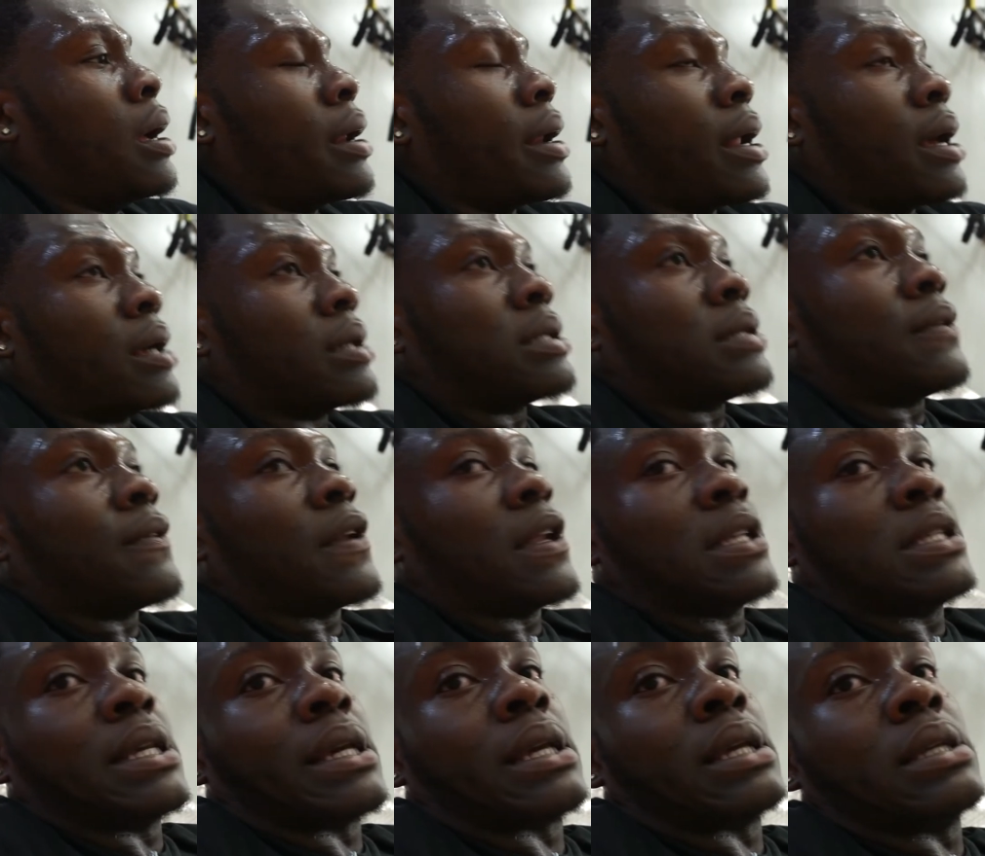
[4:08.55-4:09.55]
That's for the
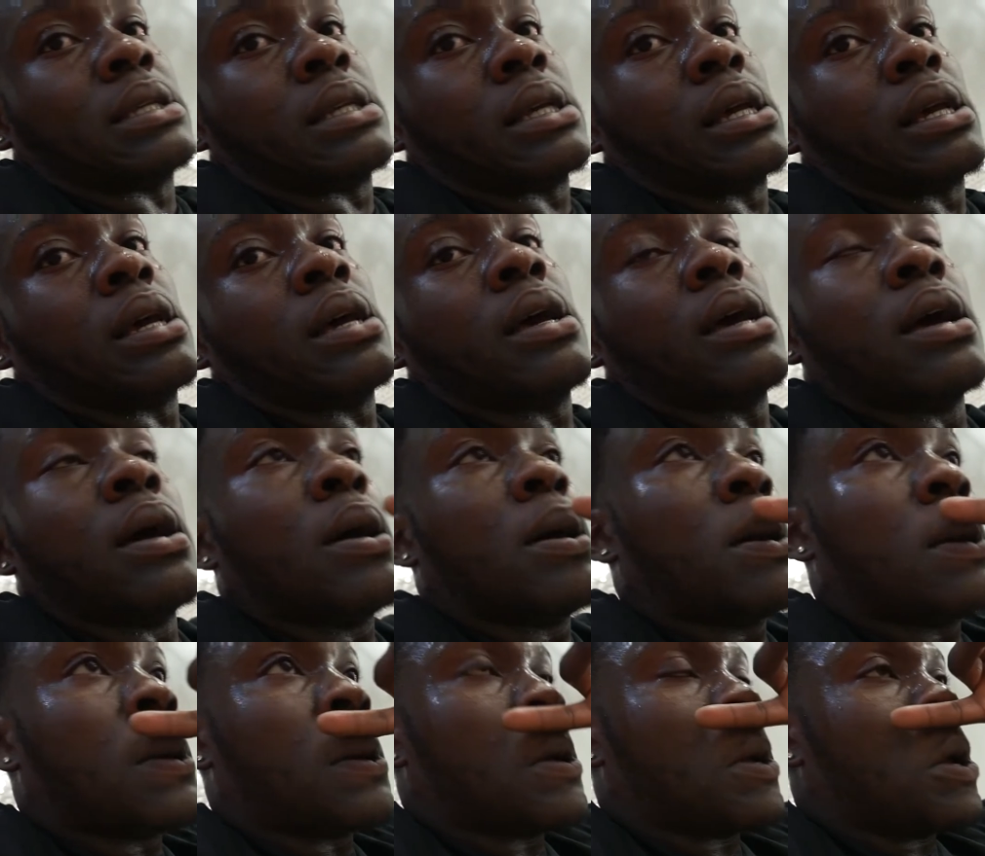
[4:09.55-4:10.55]
second set.
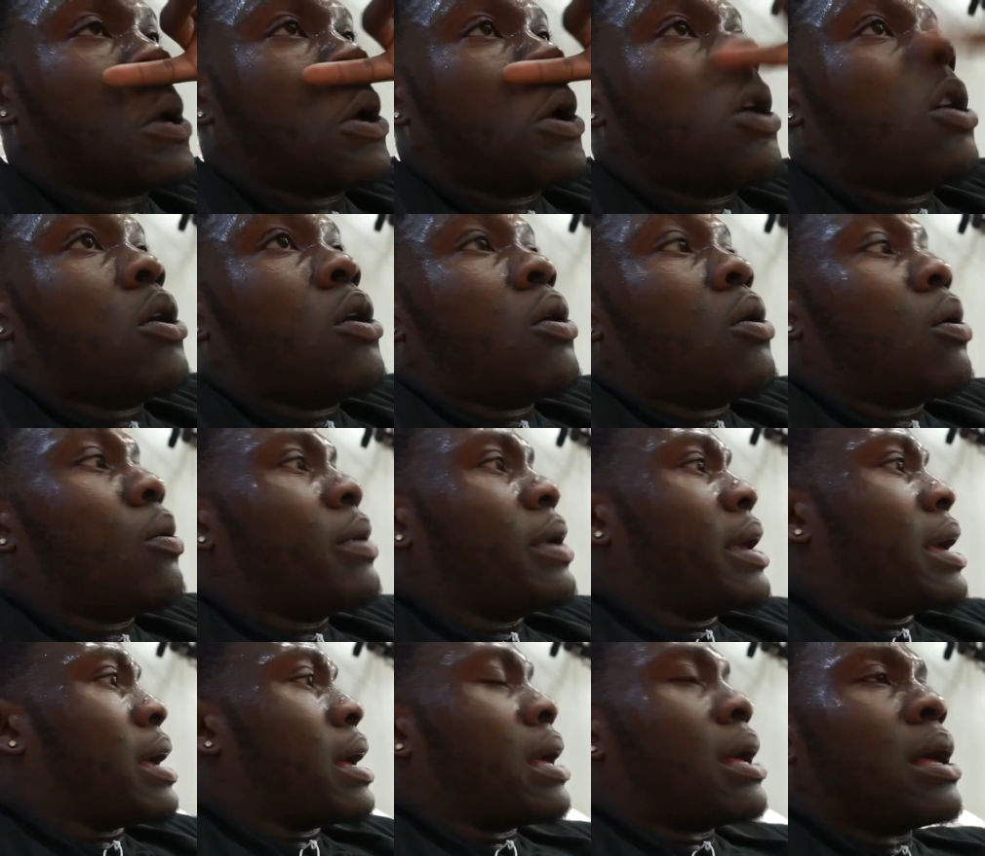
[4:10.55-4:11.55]
What we
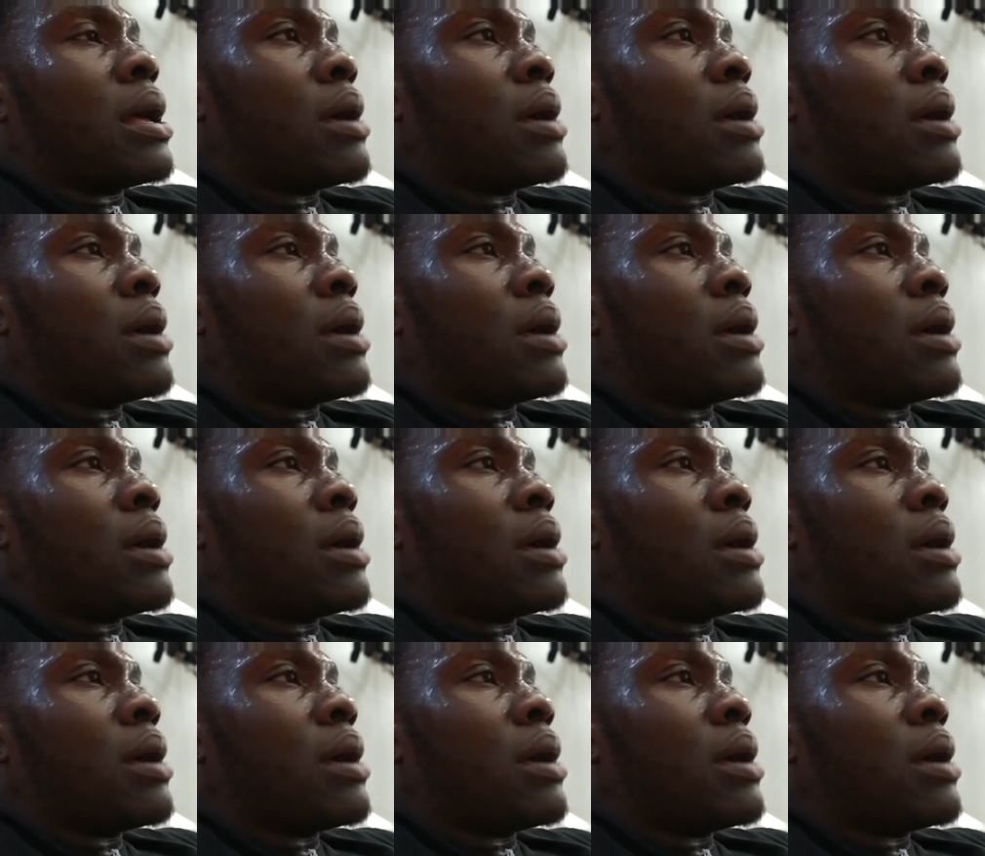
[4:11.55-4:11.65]
got?